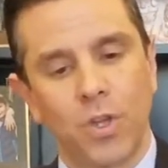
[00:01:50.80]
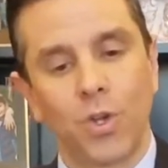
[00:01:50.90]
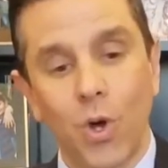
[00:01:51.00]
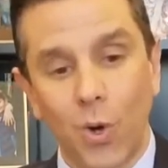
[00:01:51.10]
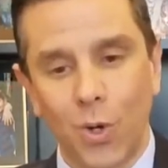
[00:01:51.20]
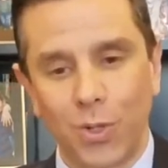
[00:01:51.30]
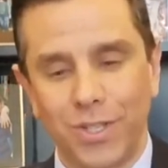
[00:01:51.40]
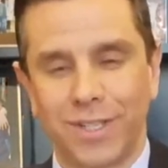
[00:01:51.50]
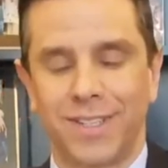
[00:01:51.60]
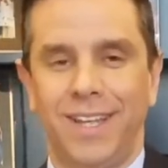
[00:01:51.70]
Gold.
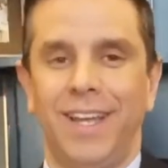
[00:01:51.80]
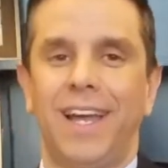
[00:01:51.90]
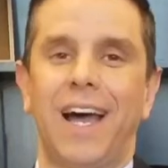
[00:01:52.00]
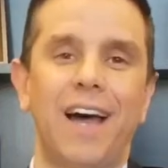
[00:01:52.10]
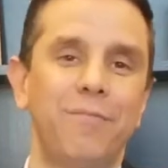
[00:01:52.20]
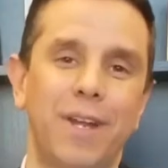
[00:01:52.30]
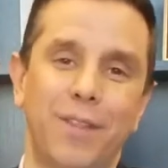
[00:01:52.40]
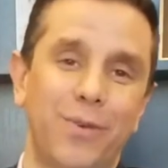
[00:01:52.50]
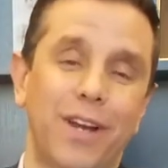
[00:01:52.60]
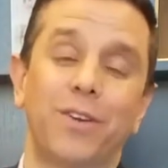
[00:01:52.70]
I've been on
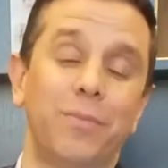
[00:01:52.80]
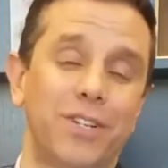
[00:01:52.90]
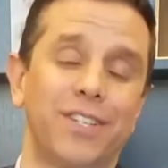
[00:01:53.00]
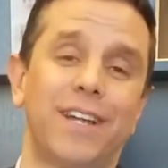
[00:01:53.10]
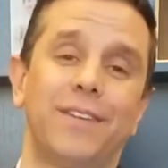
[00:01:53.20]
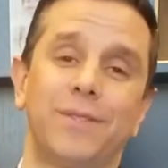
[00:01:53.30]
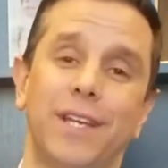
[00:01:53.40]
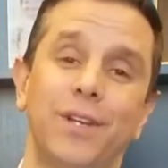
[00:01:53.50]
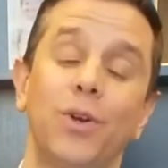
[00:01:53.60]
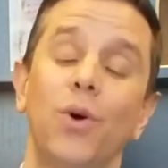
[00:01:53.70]
the record a bunch of times
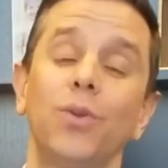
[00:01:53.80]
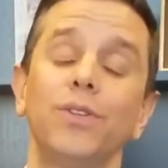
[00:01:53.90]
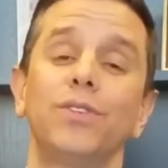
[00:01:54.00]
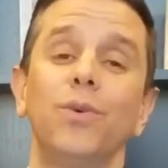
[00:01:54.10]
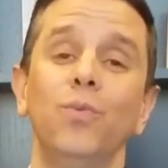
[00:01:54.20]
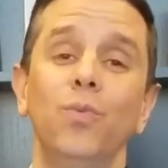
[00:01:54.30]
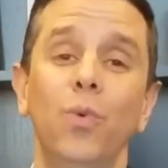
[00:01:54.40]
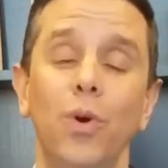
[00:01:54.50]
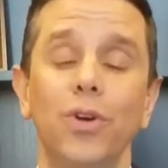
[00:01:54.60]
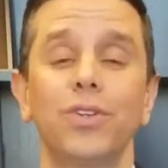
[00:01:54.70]
saying gold is the
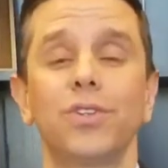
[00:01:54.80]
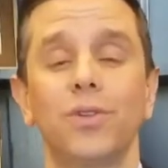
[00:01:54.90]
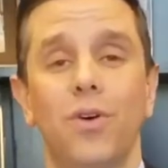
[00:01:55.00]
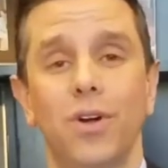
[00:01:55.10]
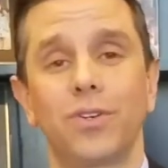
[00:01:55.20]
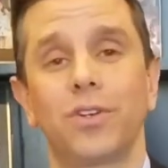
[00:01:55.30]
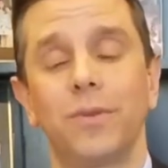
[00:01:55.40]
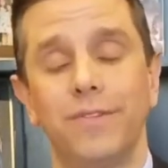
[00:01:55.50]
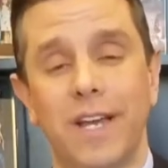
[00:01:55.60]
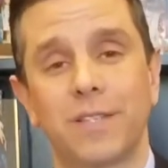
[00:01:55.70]
worst long-term
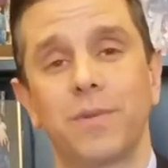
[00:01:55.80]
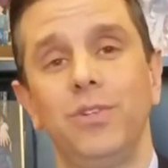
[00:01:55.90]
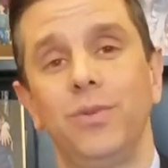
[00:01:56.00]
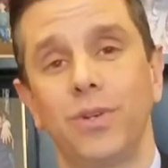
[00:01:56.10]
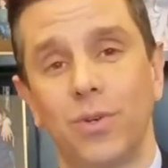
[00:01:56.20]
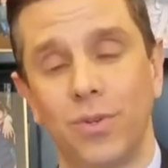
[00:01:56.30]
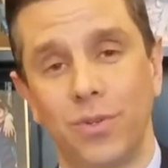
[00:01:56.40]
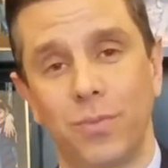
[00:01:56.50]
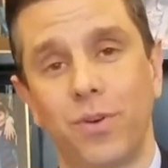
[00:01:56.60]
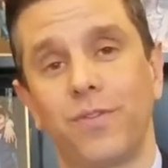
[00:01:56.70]
investment you can hold in
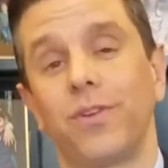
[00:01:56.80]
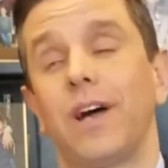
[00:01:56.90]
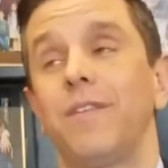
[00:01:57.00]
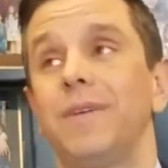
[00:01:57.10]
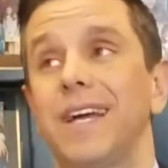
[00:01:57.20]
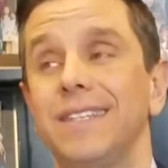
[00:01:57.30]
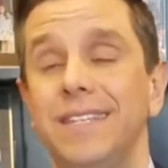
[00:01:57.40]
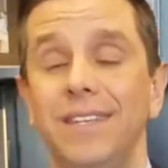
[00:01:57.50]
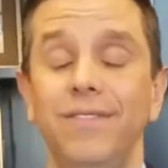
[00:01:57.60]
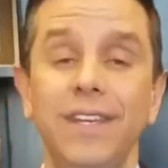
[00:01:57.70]
your portfolio. I've been on
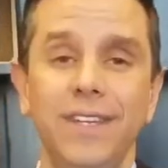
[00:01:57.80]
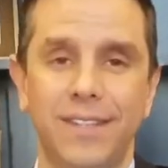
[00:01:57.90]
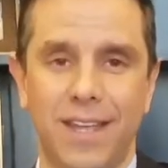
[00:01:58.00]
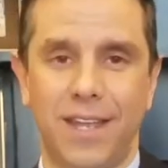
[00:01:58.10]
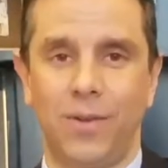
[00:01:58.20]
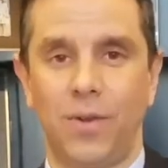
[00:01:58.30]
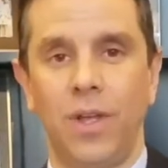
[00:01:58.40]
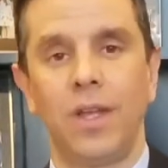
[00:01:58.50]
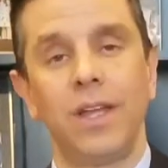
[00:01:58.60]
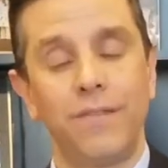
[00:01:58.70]
TV saying,
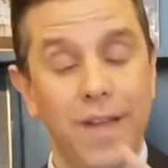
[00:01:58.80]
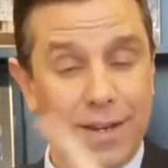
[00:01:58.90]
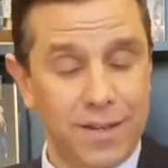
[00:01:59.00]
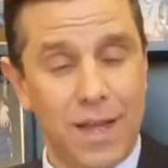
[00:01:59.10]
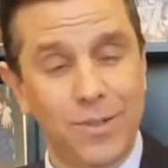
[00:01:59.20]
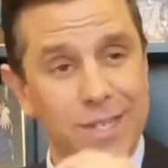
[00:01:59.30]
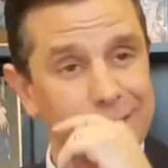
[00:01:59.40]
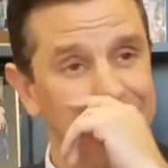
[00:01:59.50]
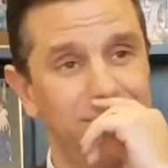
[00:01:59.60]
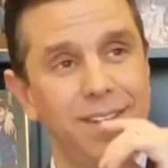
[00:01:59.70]
in fact, I was on
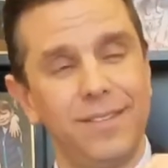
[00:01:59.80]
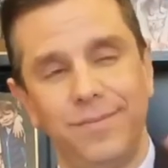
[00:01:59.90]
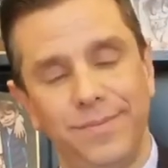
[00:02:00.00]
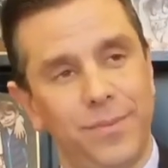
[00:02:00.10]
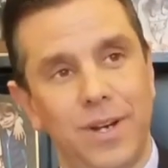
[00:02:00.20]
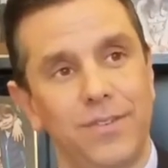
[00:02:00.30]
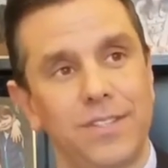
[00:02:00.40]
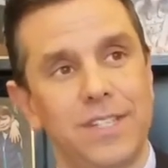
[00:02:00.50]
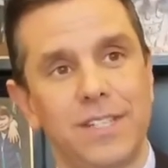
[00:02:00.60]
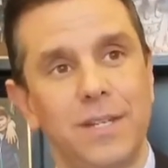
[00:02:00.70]
TV,
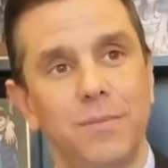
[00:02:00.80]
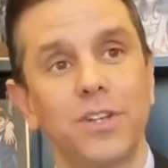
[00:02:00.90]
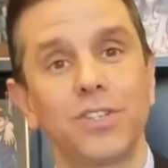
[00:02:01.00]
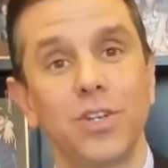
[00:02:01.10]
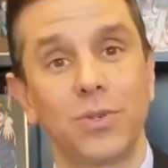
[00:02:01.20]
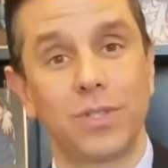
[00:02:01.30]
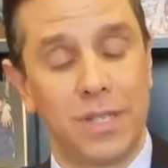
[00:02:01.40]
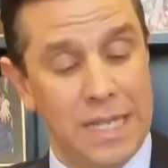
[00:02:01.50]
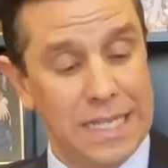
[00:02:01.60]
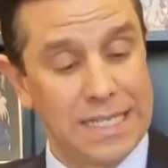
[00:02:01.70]
16 months ago,
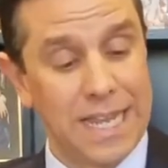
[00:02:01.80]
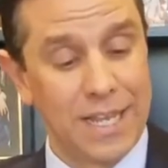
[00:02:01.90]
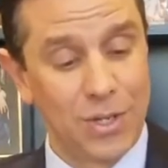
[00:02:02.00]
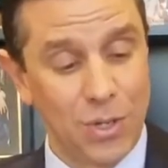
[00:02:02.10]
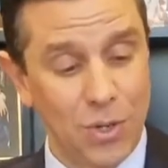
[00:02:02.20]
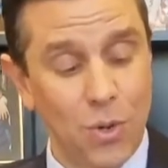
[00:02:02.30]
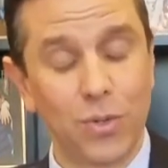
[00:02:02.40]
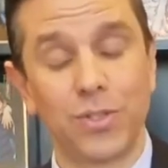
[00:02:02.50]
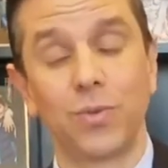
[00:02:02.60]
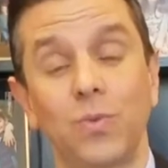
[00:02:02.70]
saying
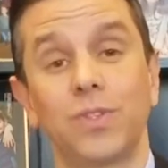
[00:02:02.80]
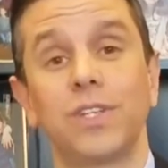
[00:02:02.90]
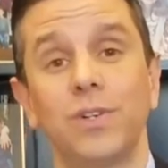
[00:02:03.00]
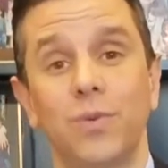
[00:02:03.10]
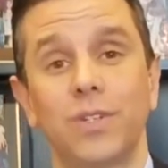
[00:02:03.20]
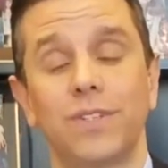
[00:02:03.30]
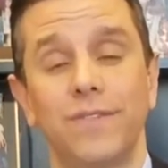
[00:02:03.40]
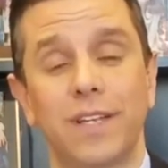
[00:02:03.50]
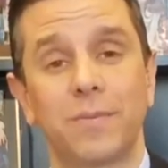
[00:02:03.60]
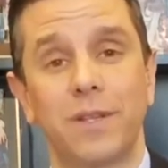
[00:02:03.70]
gold is single worst
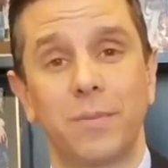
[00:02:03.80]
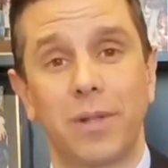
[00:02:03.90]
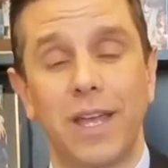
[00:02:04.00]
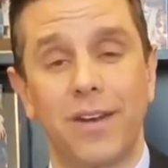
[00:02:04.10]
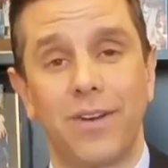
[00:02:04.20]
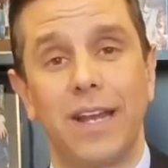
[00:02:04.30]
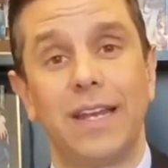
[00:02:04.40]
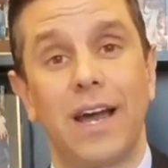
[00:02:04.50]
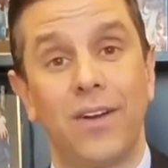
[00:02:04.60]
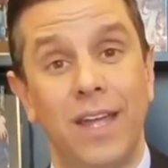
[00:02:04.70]
investment on the planet right
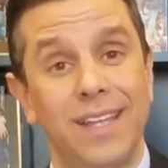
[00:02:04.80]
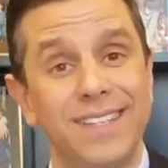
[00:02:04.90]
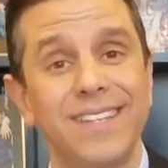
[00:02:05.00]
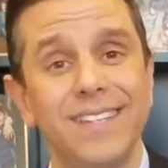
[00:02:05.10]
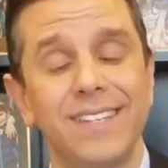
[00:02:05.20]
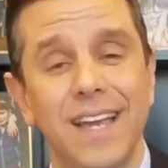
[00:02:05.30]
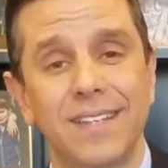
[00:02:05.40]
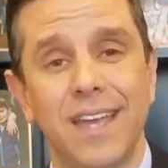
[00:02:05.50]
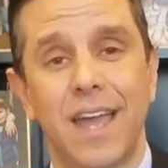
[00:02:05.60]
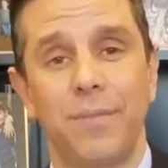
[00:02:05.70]
now. Since
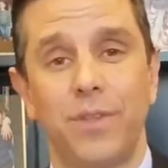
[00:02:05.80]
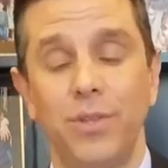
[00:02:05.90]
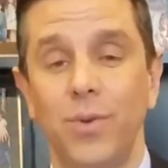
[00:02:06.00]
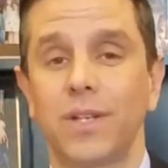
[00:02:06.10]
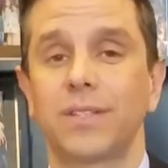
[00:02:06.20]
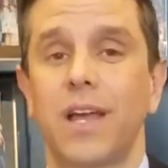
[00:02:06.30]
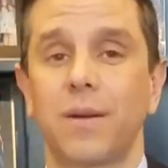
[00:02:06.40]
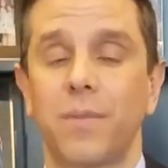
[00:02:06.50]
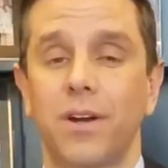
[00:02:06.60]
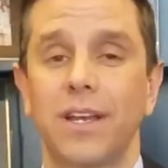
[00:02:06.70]
that time, the U.S. stock
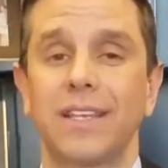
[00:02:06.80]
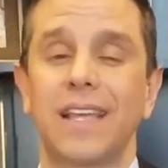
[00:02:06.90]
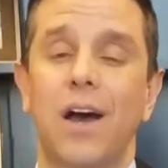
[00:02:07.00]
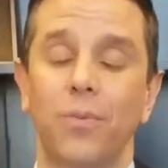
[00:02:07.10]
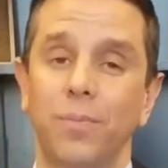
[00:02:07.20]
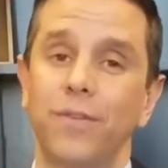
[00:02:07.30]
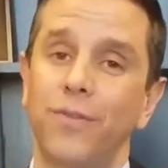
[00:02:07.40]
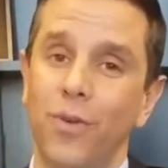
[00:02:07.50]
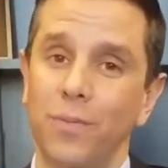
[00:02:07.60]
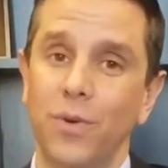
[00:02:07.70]
market has
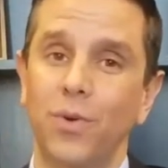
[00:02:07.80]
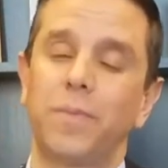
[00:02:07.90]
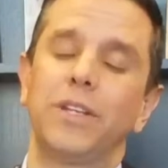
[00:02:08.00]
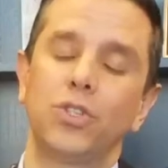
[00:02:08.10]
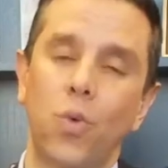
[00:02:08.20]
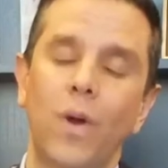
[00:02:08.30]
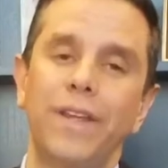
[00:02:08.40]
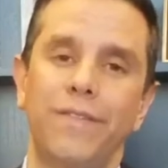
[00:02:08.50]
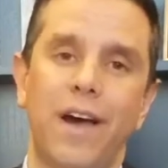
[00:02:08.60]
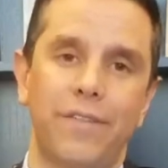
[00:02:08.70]
outperformed gold by
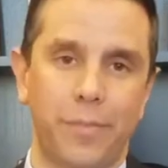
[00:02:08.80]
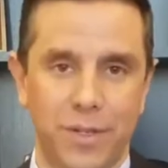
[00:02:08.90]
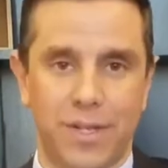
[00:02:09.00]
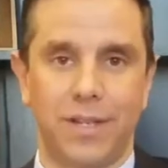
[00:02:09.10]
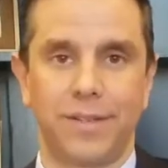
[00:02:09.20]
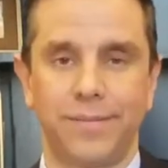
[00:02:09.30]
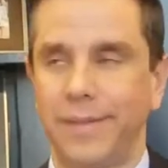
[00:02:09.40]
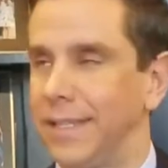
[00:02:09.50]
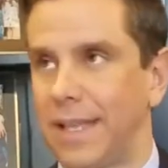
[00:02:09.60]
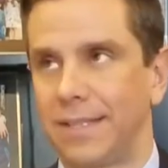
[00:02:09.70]
25%
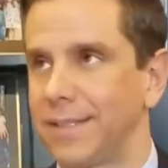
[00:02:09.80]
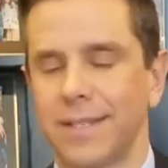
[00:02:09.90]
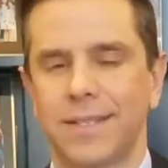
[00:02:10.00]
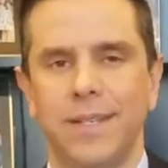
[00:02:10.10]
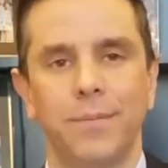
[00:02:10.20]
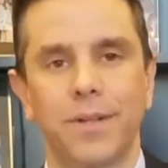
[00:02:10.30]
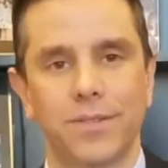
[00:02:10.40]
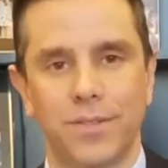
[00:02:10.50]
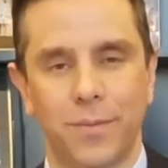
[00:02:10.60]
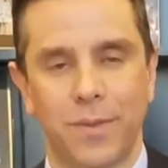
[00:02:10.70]
in 16 months
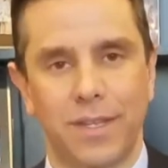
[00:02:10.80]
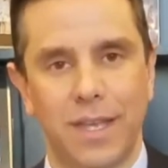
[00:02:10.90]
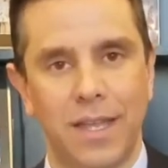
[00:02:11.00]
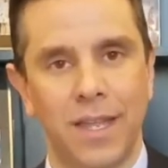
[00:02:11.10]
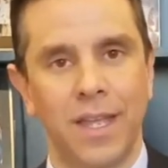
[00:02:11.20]
or something like that.